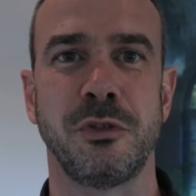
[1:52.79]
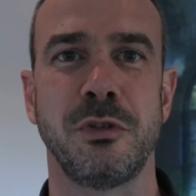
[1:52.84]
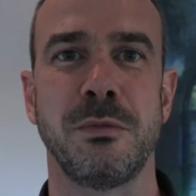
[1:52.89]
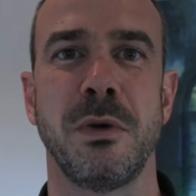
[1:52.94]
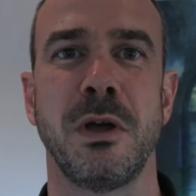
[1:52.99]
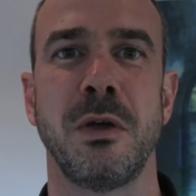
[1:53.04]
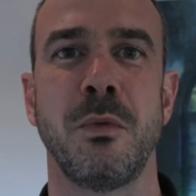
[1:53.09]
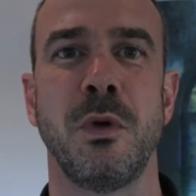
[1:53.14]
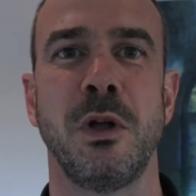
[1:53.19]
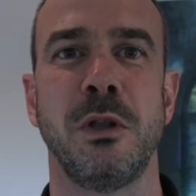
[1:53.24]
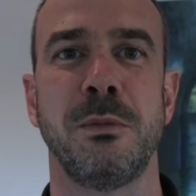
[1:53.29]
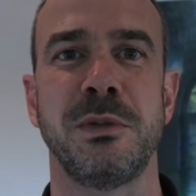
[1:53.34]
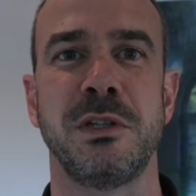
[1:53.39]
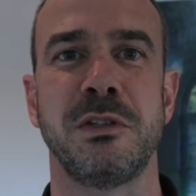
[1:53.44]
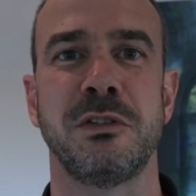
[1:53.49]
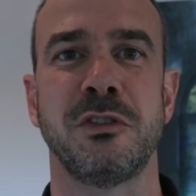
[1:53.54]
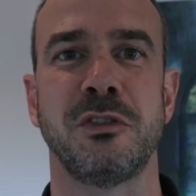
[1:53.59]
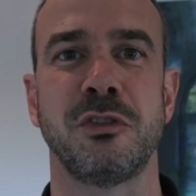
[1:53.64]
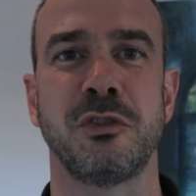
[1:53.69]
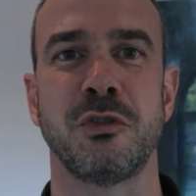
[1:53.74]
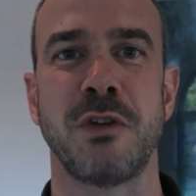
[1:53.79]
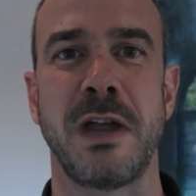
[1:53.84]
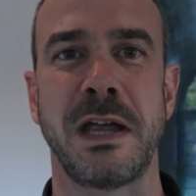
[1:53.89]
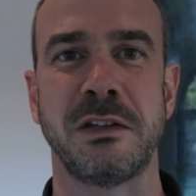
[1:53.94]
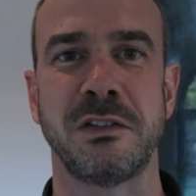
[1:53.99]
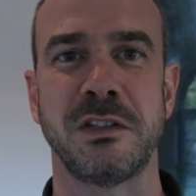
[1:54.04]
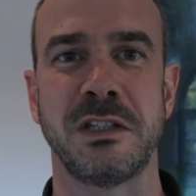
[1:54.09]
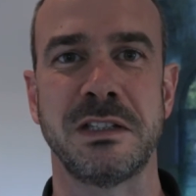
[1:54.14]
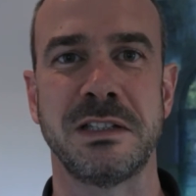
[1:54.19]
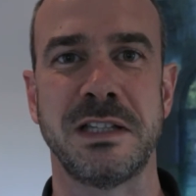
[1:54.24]
You might well be
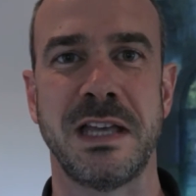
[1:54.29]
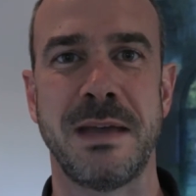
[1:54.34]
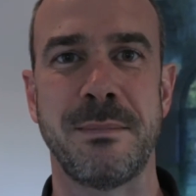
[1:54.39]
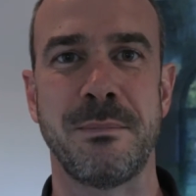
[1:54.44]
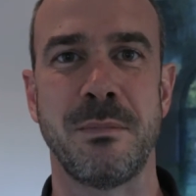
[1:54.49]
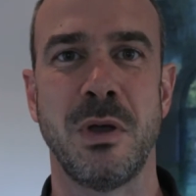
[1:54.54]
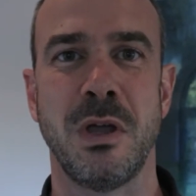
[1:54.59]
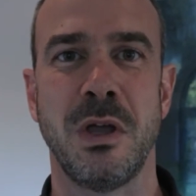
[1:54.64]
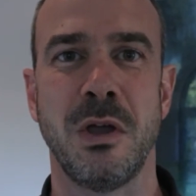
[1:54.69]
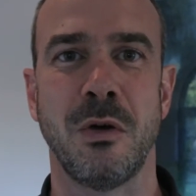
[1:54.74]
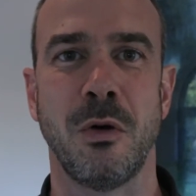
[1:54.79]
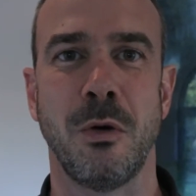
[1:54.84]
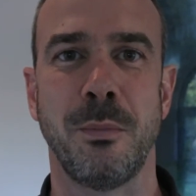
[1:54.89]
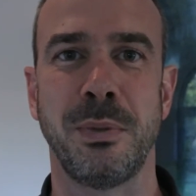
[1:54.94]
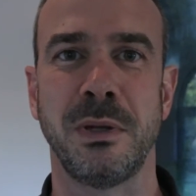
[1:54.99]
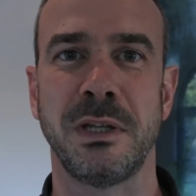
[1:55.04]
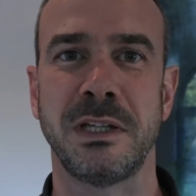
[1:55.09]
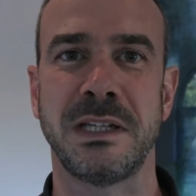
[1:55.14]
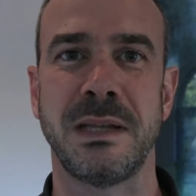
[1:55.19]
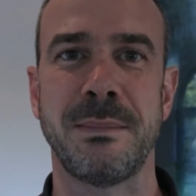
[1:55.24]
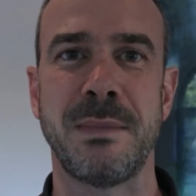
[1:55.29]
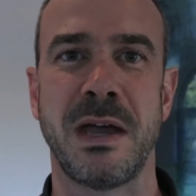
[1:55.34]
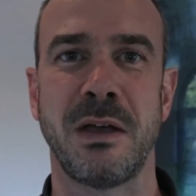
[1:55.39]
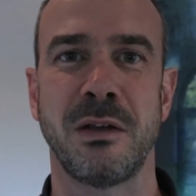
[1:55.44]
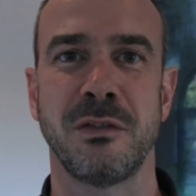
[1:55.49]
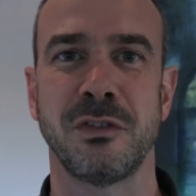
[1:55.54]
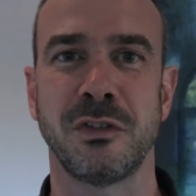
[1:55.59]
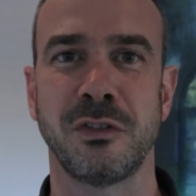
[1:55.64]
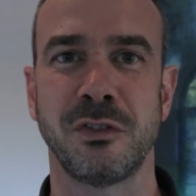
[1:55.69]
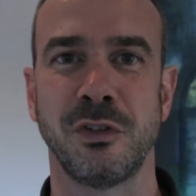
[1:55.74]
distracting them or pulling them out
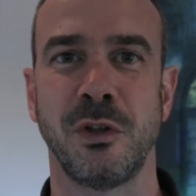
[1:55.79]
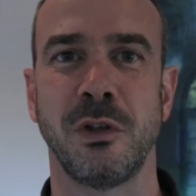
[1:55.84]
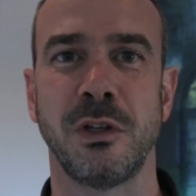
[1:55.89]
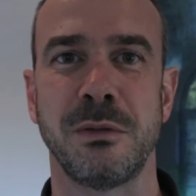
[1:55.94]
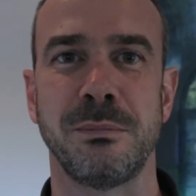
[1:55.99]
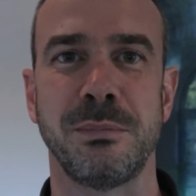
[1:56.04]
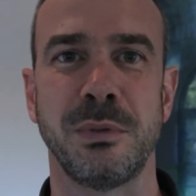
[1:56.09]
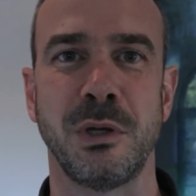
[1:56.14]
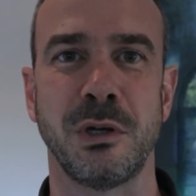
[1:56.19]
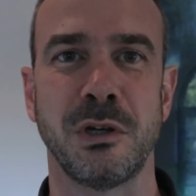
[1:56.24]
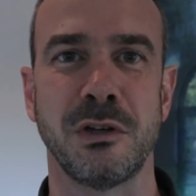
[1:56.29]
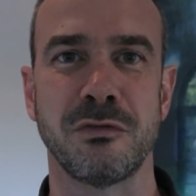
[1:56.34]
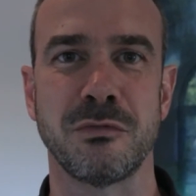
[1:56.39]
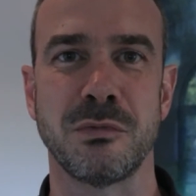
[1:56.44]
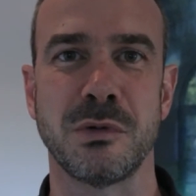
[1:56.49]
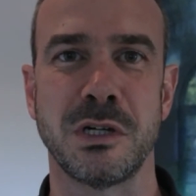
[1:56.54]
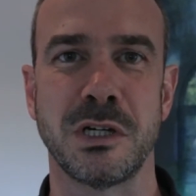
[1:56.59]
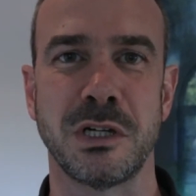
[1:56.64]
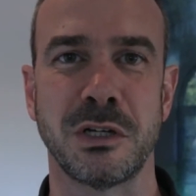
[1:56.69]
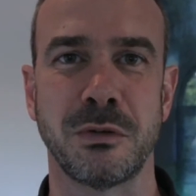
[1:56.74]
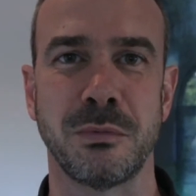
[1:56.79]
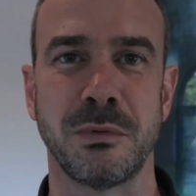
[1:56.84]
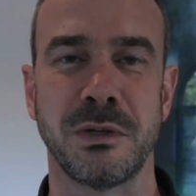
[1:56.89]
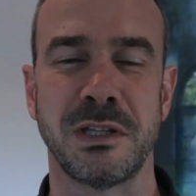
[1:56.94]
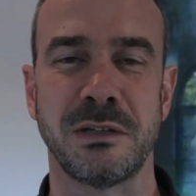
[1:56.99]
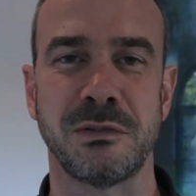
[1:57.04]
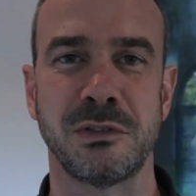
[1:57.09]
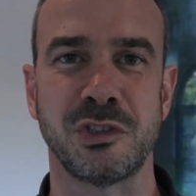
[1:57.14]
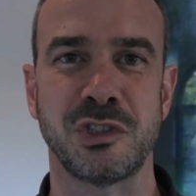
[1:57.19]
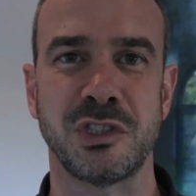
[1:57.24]
of a solid block of work where
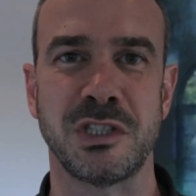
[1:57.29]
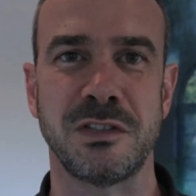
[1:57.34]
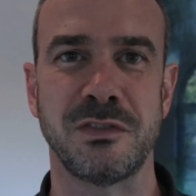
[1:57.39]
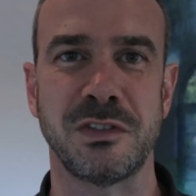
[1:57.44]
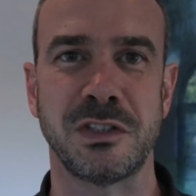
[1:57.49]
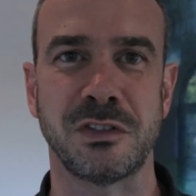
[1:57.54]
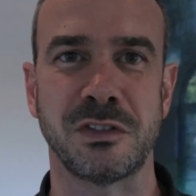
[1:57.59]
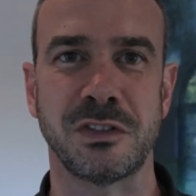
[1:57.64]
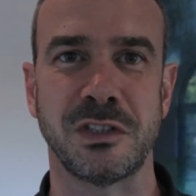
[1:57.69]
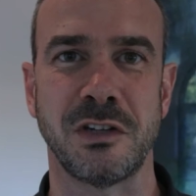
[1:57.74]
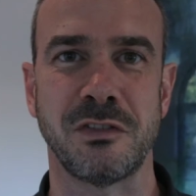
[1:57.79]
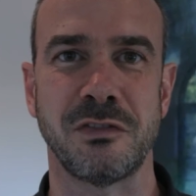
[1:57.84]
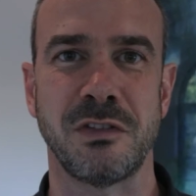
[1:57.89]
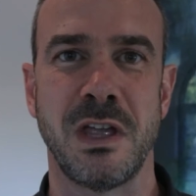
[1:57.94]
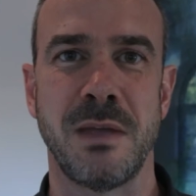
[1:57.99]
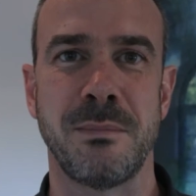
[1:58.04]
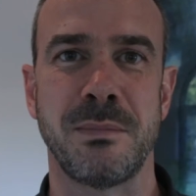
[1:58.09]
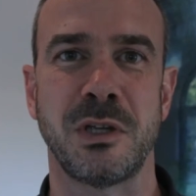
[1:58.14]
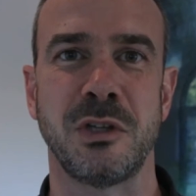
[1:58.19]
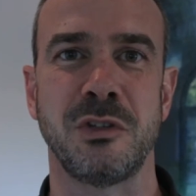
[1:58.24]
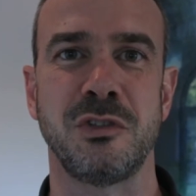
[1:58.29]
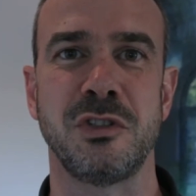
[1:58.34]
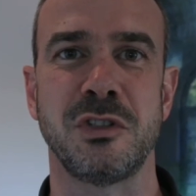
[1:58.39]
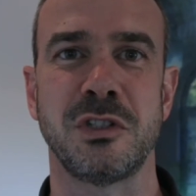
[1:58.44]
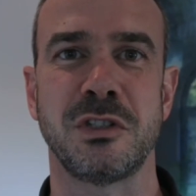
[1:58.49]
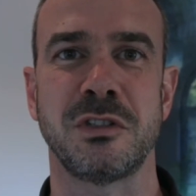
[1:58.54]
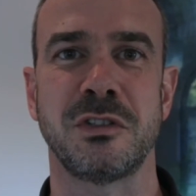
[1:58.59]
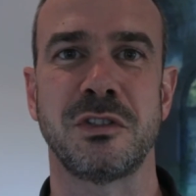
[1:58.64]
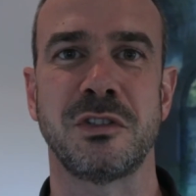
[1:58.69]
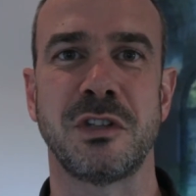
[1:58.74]
they're achieving stuff because you
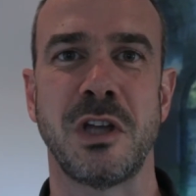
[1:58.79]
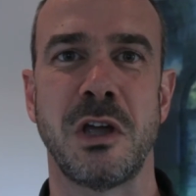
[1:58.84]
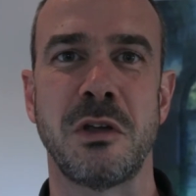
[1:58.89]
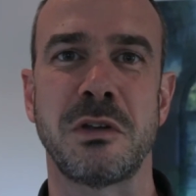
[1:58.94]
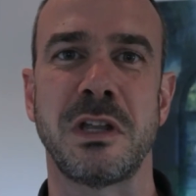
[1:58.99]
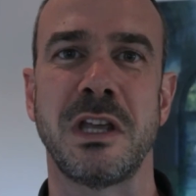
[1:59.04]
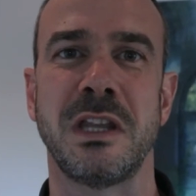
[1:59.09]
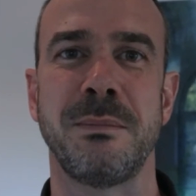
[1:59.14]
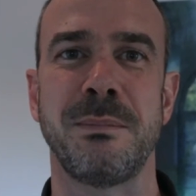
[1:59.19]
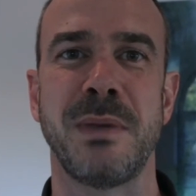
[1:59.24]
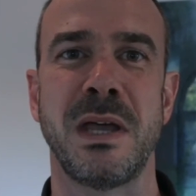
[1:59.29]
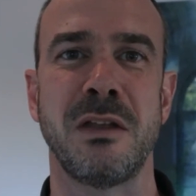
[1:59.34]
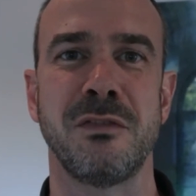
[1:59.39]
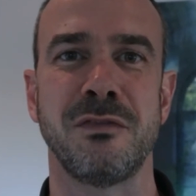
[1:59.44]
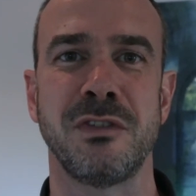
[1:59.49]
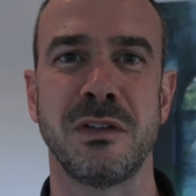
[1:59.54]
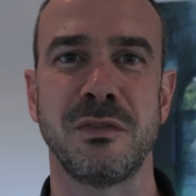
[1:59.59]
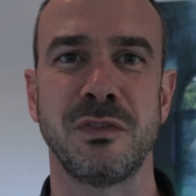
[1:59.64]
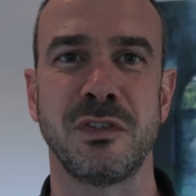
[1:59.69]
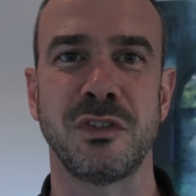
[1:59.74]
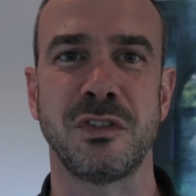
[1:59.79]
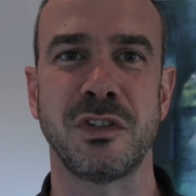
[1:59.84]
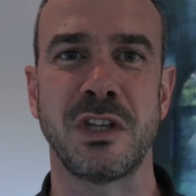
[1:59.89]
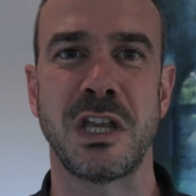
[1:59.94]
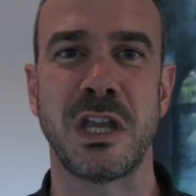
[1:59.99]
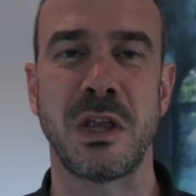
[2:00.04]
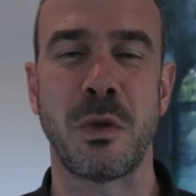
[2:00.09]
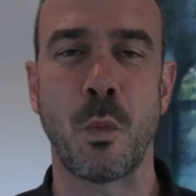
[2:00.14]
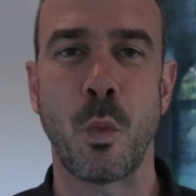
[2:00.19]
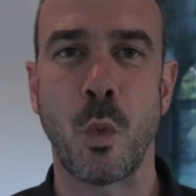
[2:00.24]
don't get the benefit of
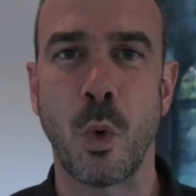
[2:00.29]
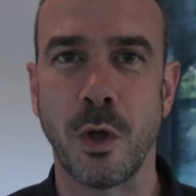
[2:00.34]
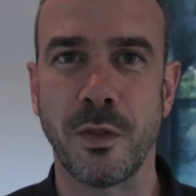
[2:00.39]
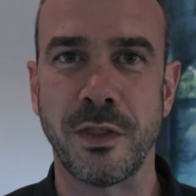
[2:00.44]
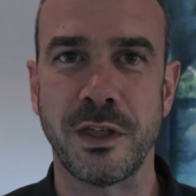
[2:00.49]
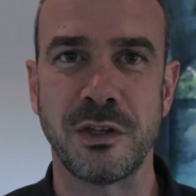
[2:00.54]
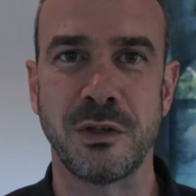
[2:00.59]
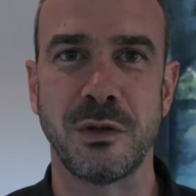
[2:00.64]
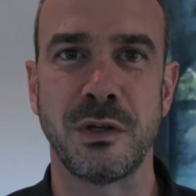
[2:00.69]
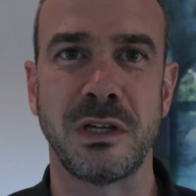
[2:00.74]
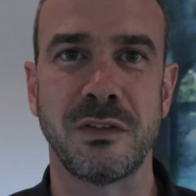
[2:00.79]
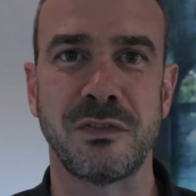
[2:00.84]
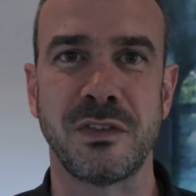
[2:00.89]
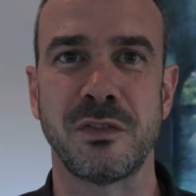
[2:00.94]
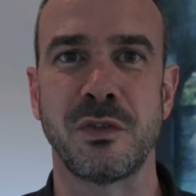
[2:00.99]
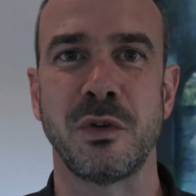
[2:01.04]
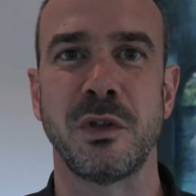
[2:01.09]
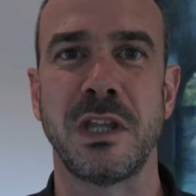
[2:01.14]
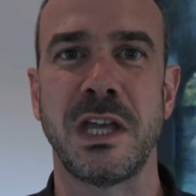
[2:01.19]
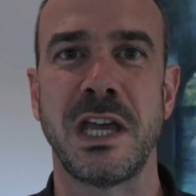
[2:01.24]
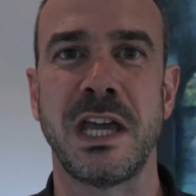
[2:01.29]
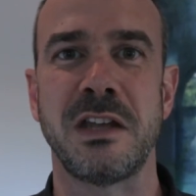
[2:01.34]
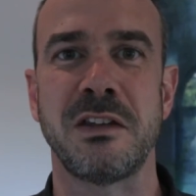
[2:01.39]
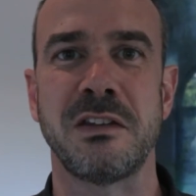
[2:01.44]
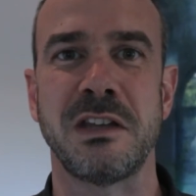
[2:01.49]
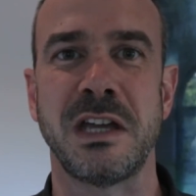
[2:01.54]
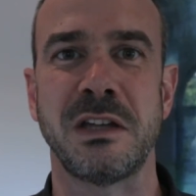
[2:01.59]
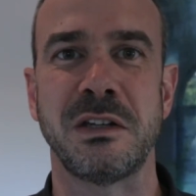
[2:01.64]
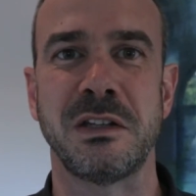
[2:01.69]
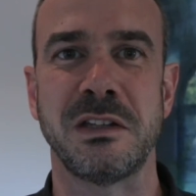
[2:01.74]
seeing what they're doing if they've got their head
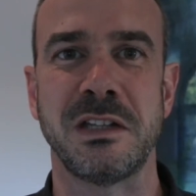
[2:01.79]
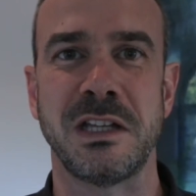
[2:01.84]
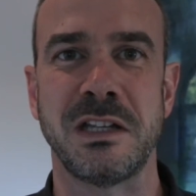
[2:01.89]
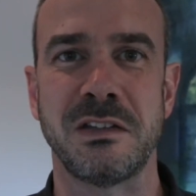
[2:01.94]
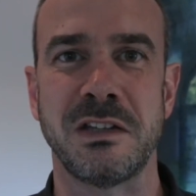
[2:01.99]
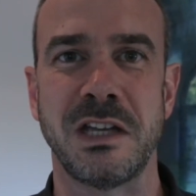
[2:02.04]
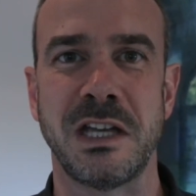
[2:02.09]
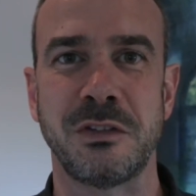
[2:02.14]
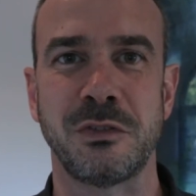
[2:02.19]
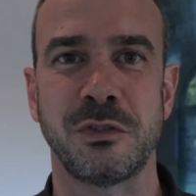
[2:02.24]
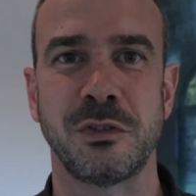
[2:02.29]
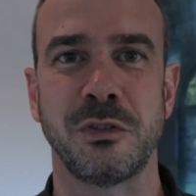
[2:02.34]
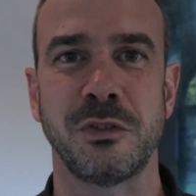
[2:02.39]
down at their desk.